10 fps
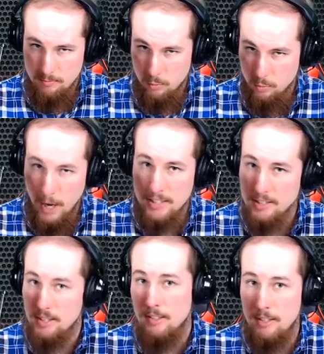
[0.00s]

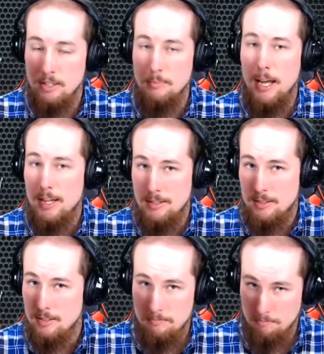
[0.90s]
waxing this
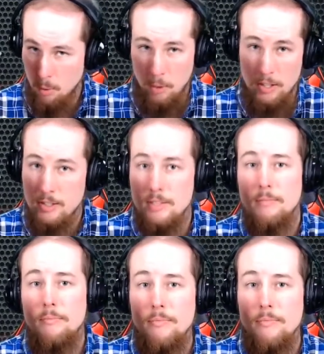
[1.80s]
man's boys